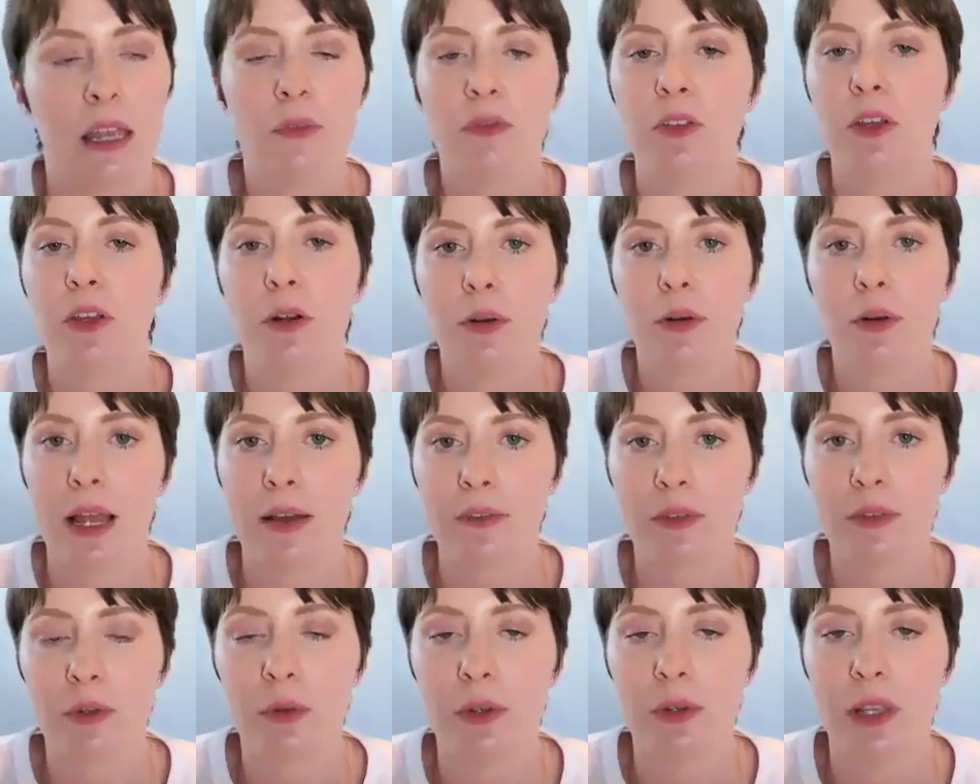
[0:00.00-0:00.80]
if you don't
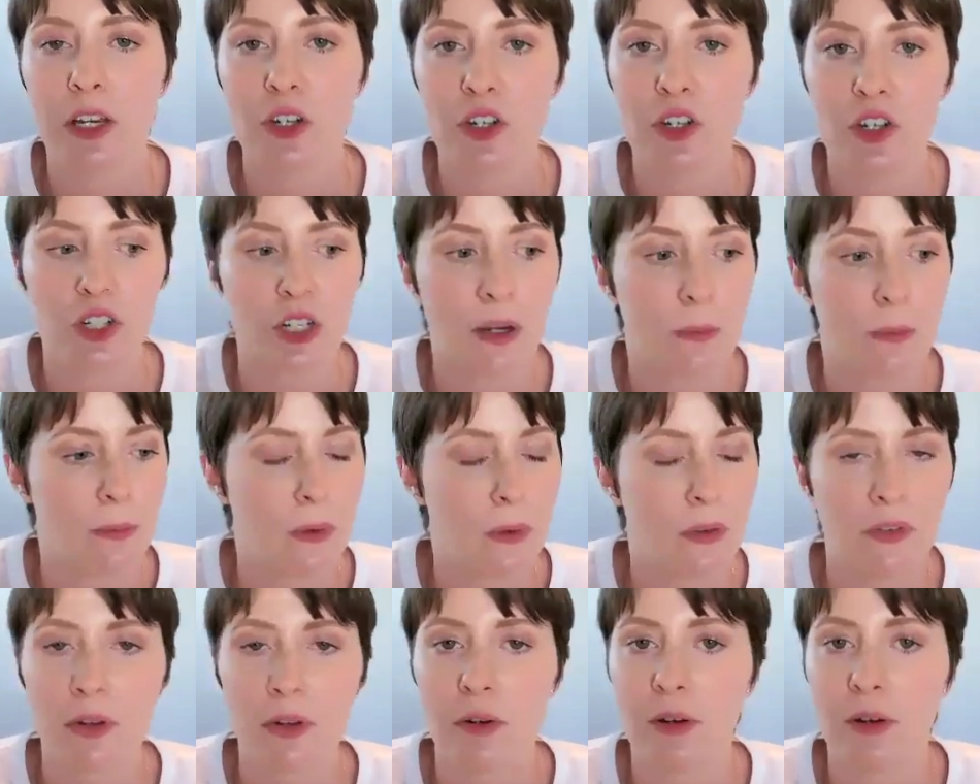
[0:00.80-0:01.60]
have the relationship,
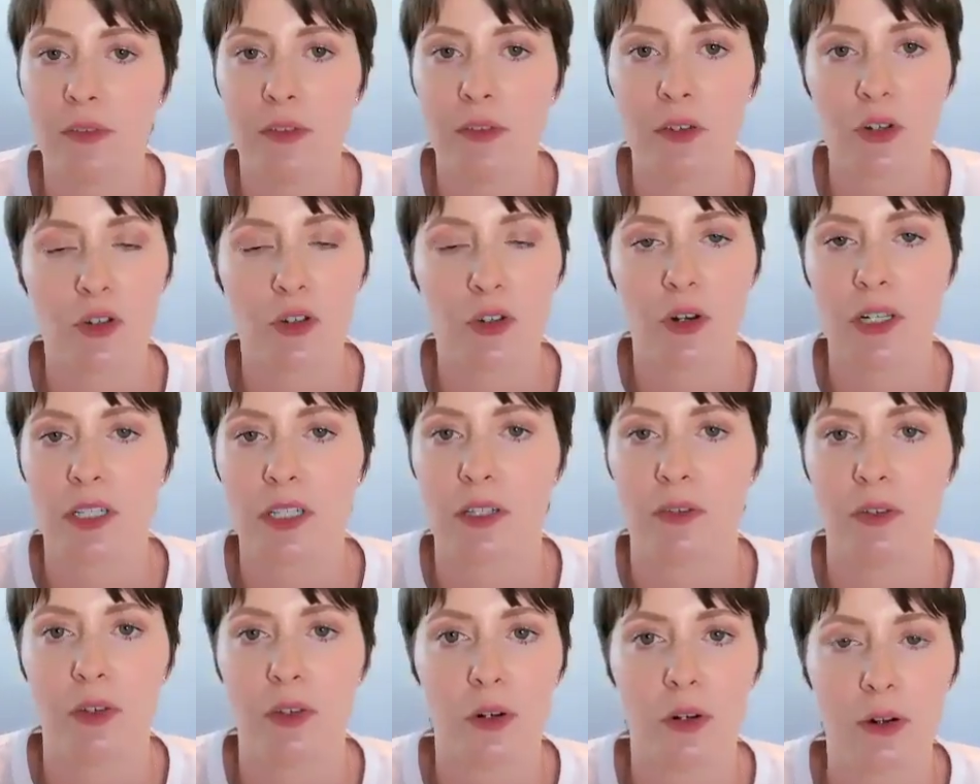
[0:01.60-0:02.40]
if you don't have the
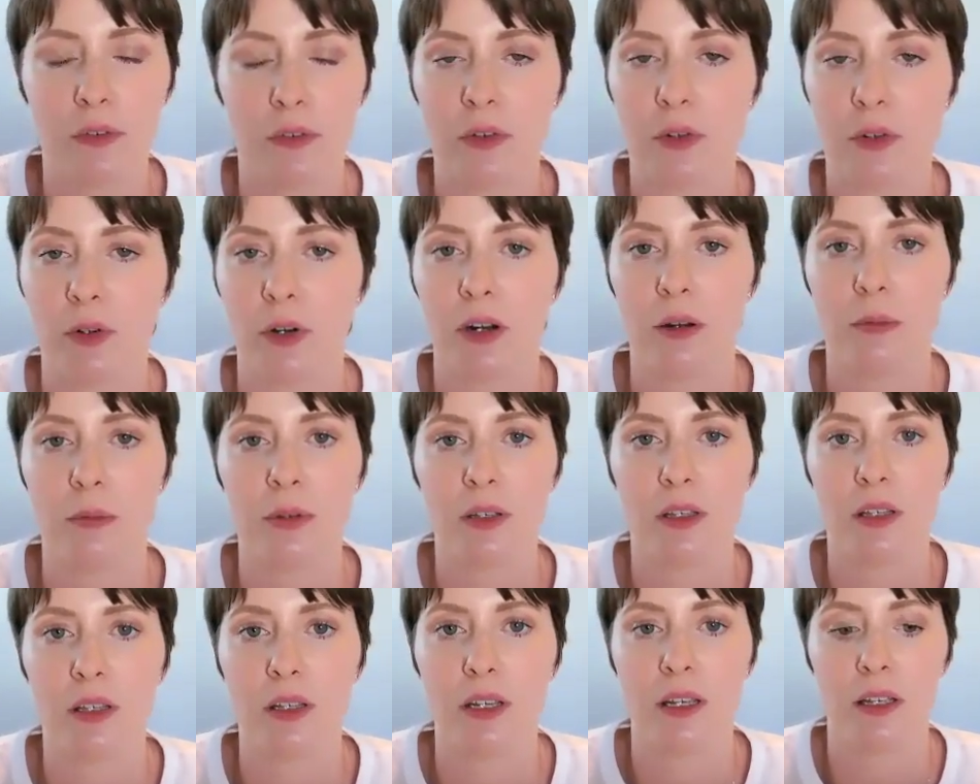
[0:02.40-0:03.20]
trust, if you don't have the
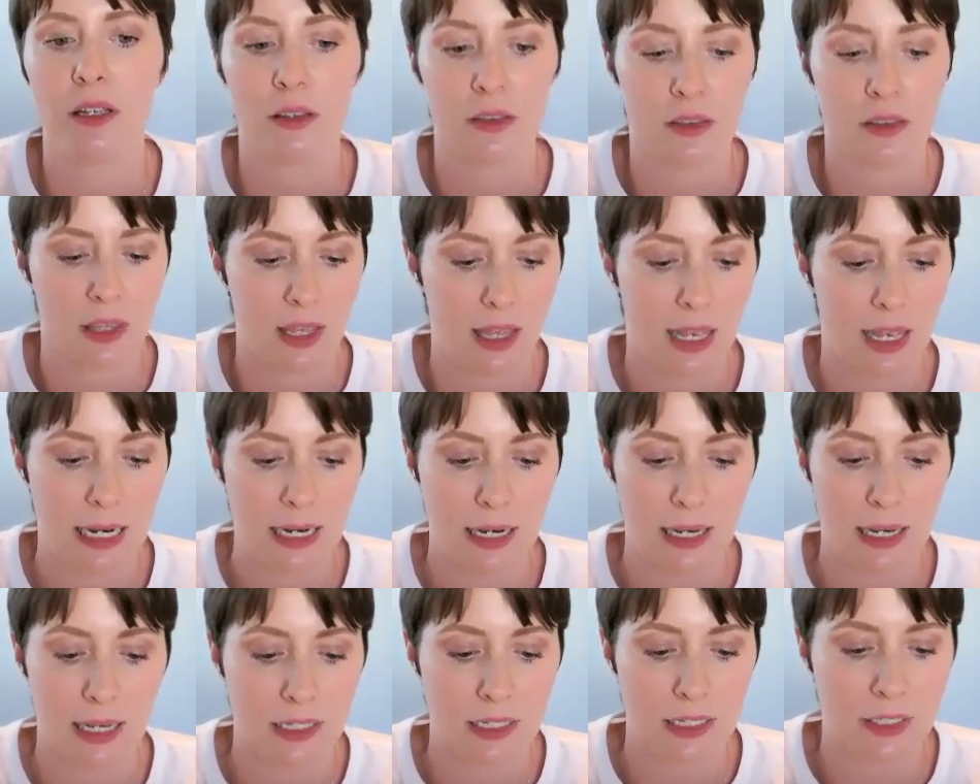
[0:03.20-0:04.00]
credibility,
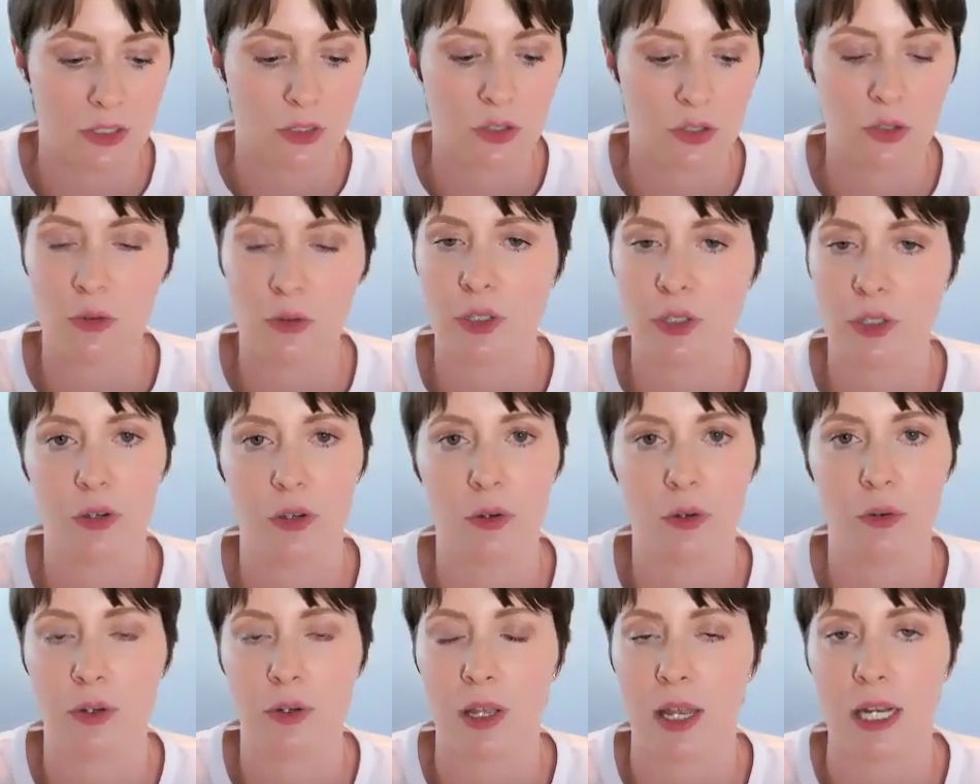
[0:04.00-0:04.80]
then it's too
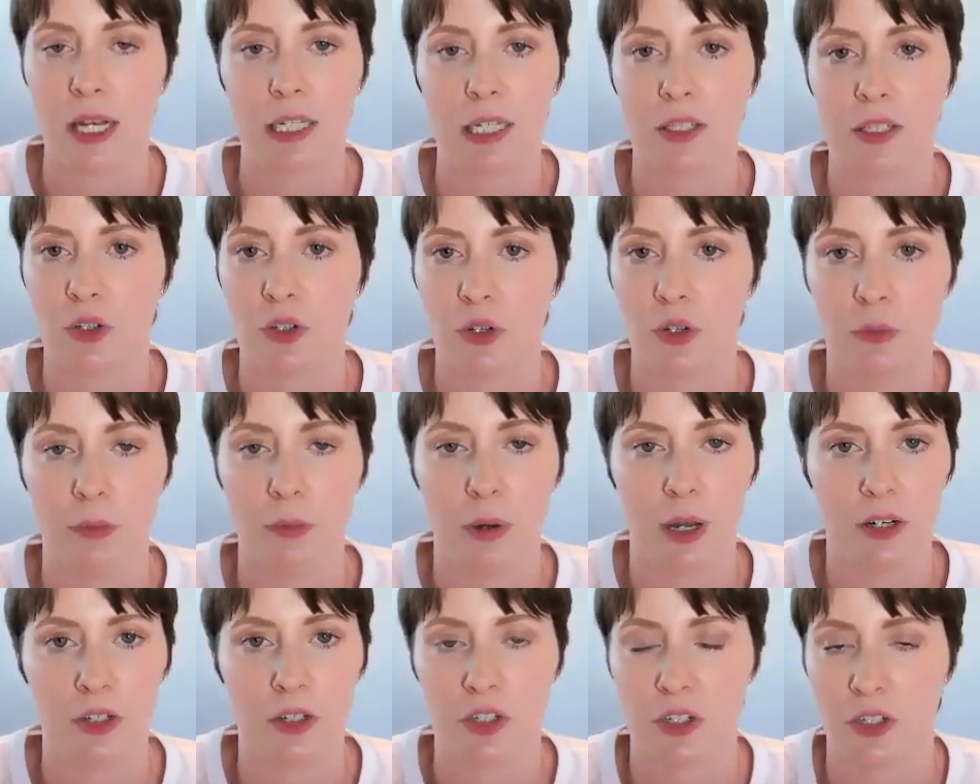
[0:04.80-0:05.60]
soon and it's too
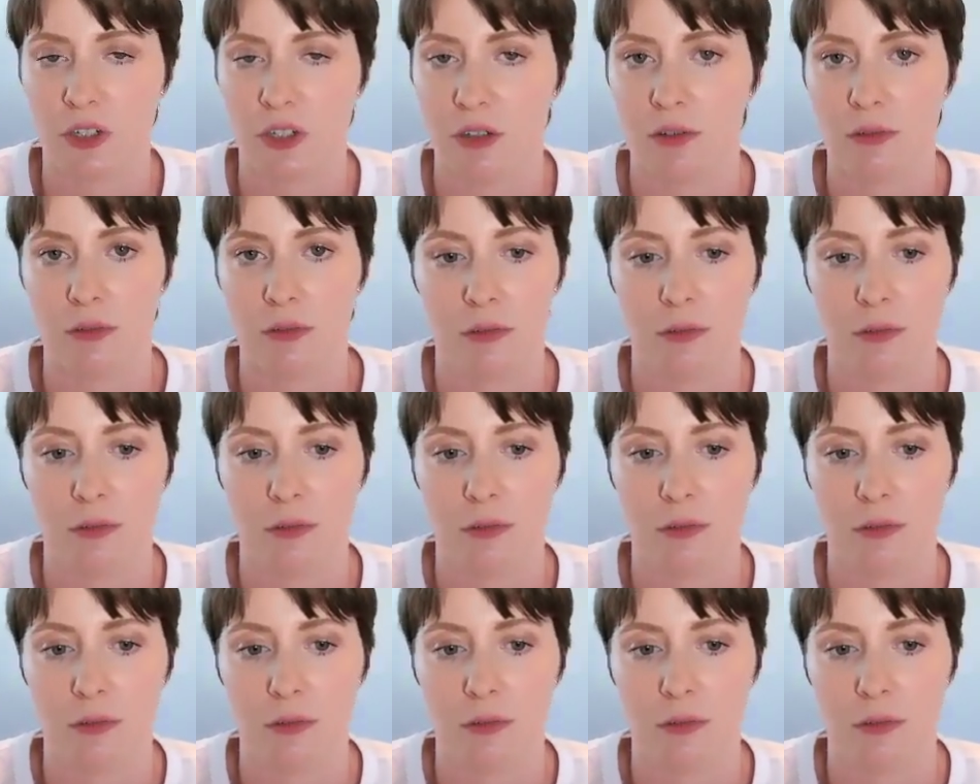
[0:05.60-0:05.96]
much.